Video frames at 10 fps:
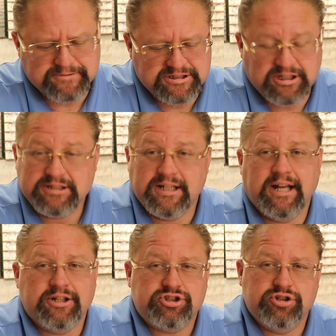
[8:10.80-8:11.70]
It doesn't
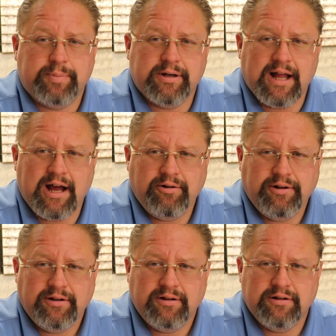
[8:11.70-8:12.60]
get super
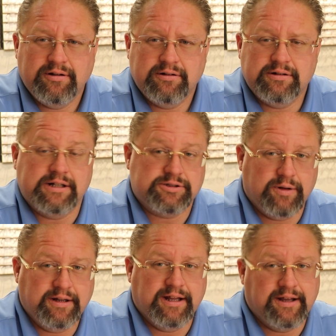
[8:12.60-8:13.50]
loud. That's
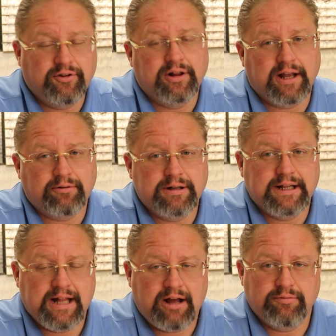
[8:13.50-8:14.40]
one thing. If you like really
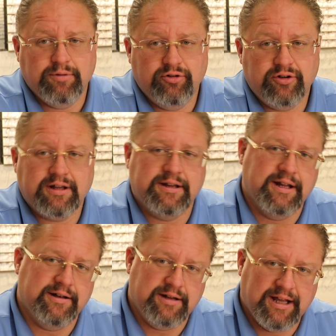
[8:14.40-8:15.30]
loud music,
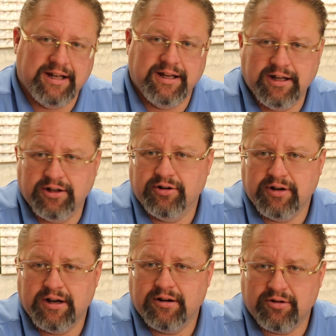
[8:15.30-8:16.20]
then in your
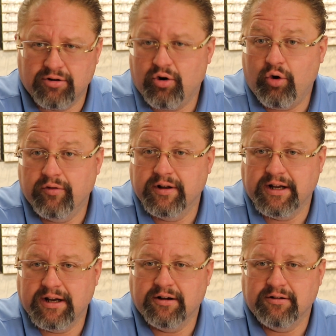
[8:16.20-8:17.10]
ear or over
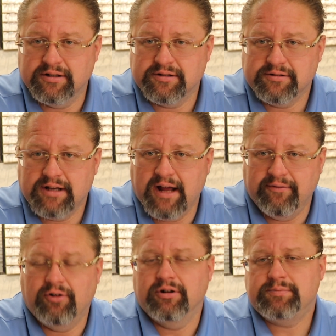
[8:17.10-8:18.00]
the ear
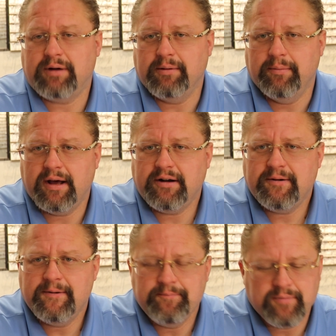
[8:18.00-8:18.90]
headphone is probably
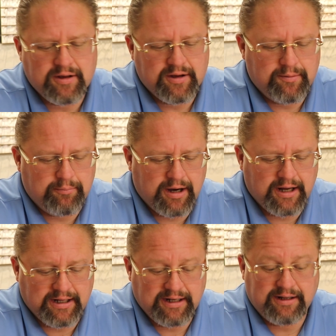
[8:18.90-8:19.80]
better.
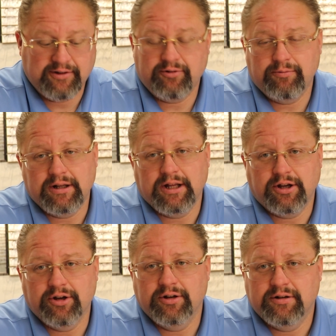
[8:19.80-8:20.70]
But it does a really
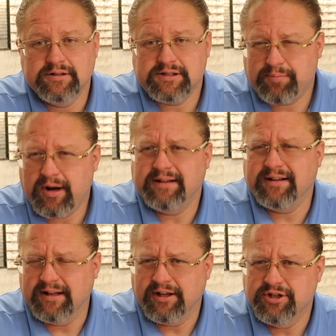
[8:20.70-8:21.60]
good,
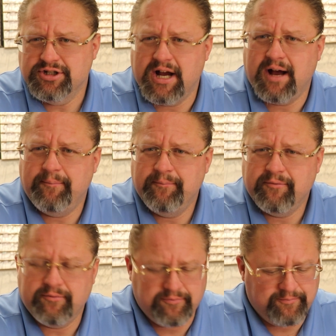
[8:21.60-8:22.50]
surprisingly good job
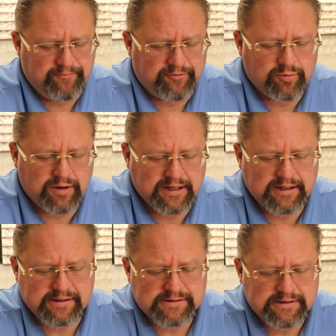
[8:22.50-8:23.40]
for what it
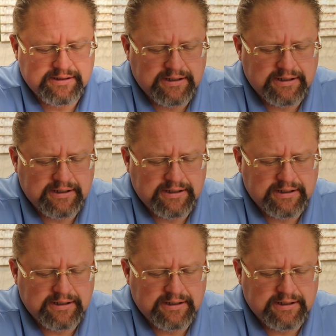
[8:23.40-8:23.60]
is.